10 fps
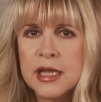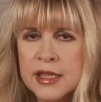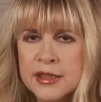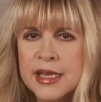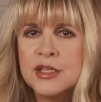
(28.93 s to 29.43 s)

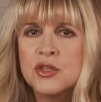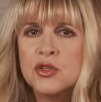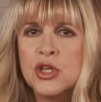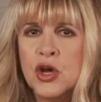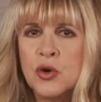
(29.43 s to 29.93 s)
And then
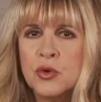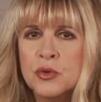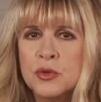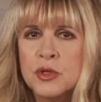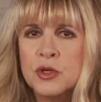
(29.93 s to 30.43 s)
you'll know.
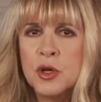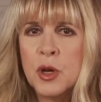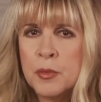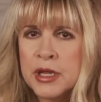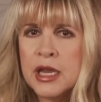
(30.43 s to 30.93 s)

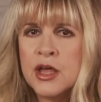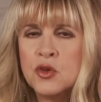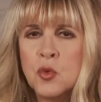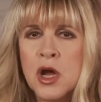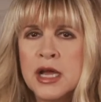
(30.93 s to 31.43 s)
But
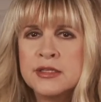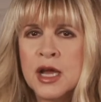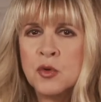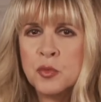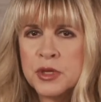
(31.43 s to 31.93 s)
otherwise,
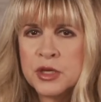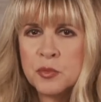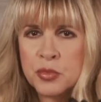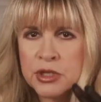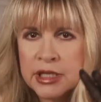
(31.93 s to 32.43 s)
I will be
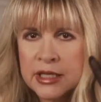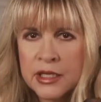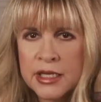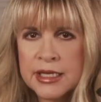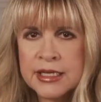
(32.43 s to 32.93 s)

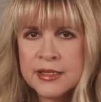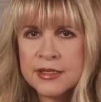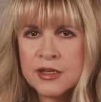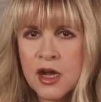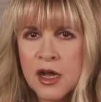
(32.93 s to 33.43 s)
completely in
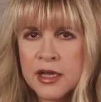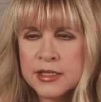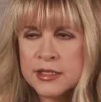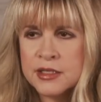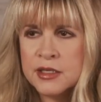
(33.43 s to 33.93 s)

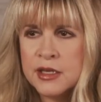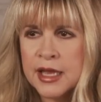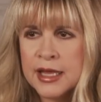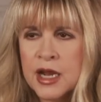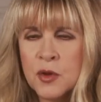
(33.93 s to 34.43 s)
disguise,
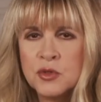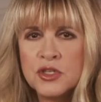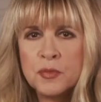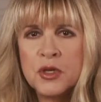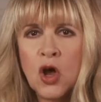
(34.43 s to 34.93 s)
and I will
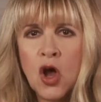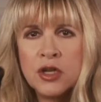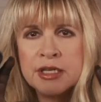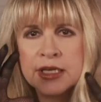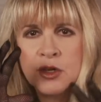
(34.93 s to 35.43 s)
just be
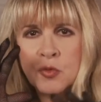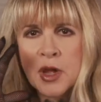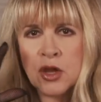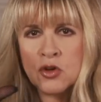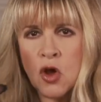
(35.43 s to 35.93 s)
haunting
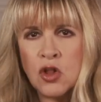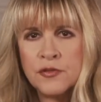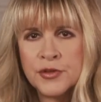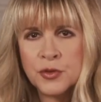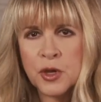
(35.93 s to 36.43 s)
around all
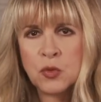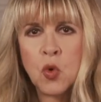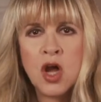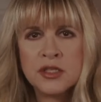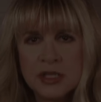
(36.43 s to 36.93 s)
of you and
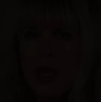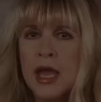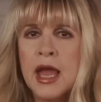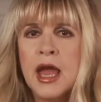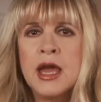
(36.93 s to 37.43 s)
watching.
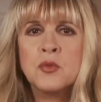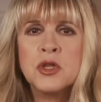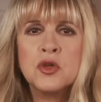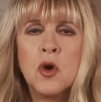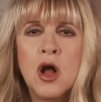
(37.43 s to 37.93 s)
And
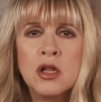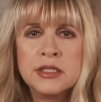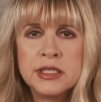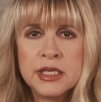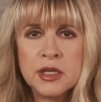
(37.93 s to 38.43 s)
when you all
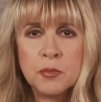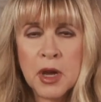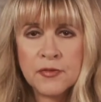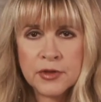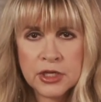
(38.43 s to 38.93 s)
see
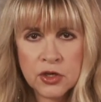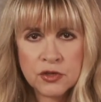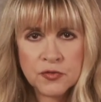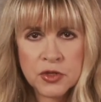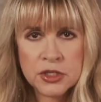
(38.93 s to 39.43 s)
my
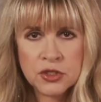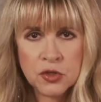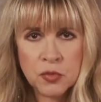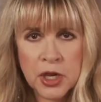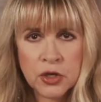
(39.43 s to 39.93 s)
videos for this
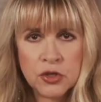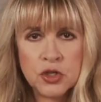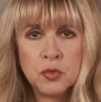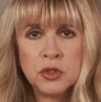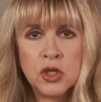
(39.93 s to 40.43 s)
new record,
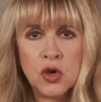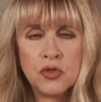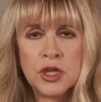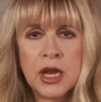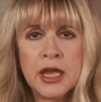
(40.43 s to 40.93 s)
you will
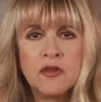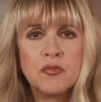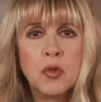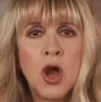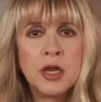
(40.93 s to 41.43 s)
note that I have
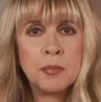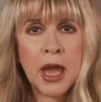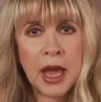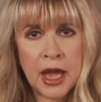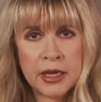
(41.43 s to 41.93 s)
brought
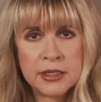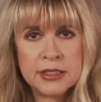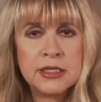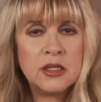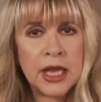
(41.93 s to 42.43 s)
back,
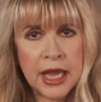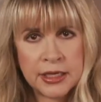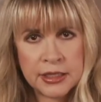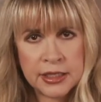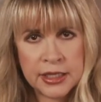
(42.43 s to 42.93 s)

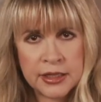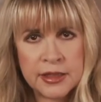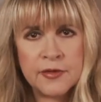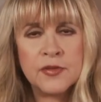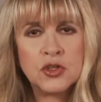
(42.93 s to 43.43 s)
single-handedly,
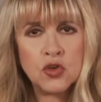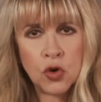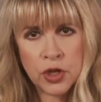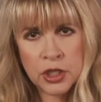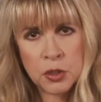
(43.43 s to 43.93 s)
the
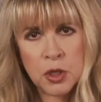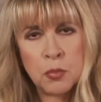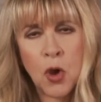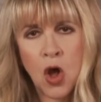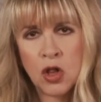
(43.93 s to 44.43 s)
Victorian
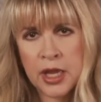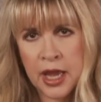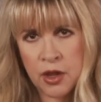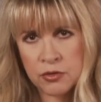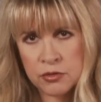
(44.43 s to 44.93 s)
ball
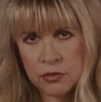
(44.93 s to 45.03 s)
gown.